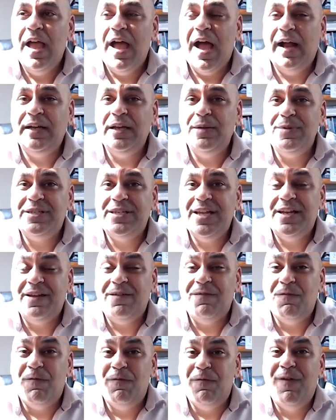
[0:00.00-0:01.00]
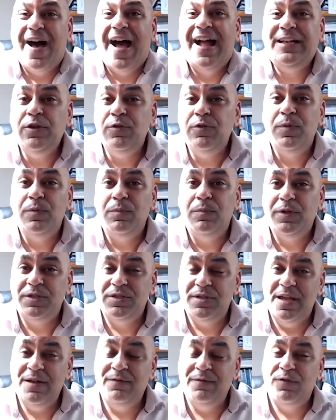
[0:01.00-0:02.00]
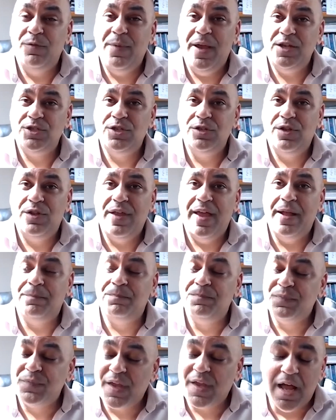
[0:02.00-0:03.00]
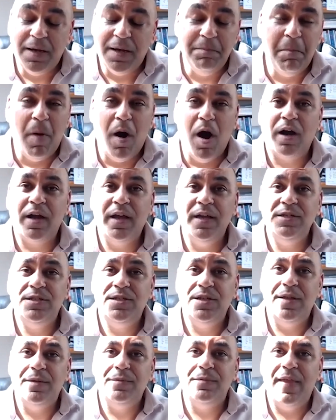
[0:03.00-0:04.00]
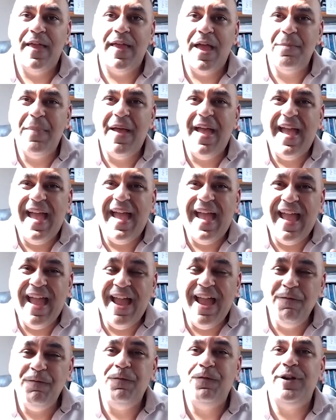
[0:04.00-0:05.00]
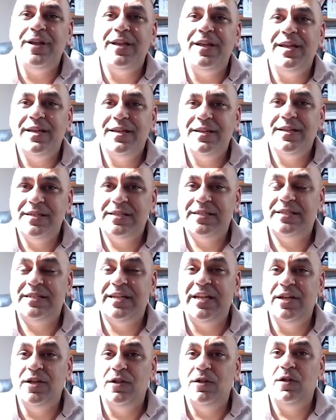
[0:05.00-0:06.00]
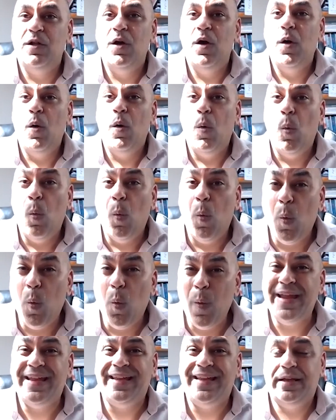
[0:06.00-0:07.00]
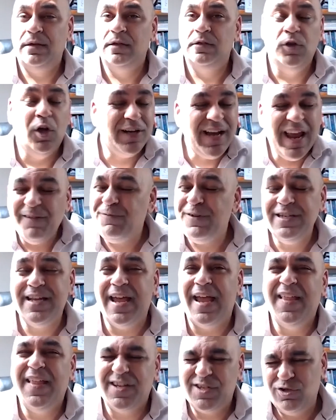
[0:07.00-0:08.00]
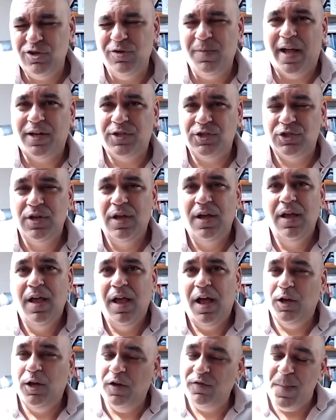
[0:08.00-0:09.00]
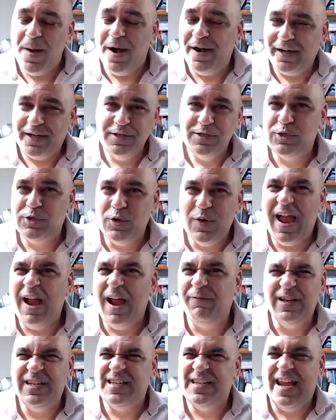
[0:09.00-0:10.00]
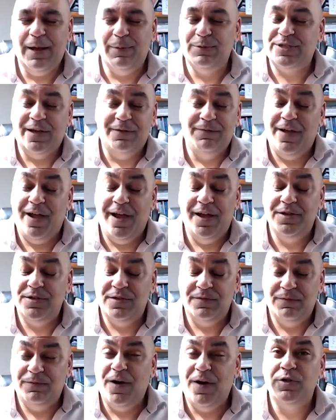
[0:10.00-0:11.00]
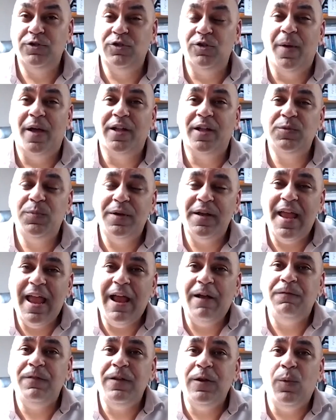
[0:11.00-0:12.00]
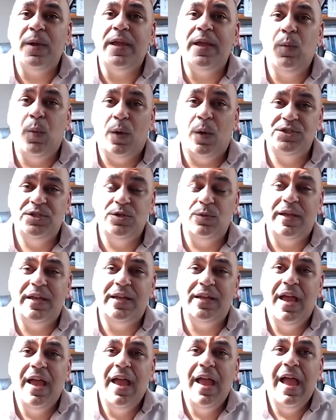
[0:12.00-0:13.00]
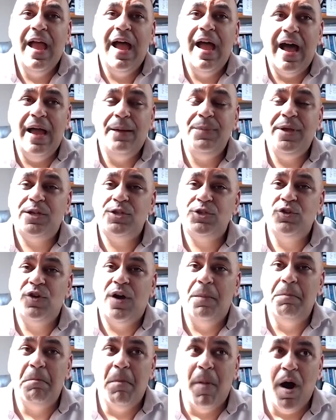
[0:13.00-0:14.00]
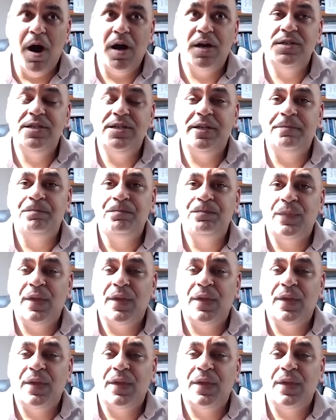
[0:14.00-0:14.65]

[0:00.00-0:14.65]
I need to be sending valuable information to them and marketing to them every single week. Not every day, that's too much. A lot of Americans do every day, which I find far too much. But every week, once a week, I make sure I'm marketing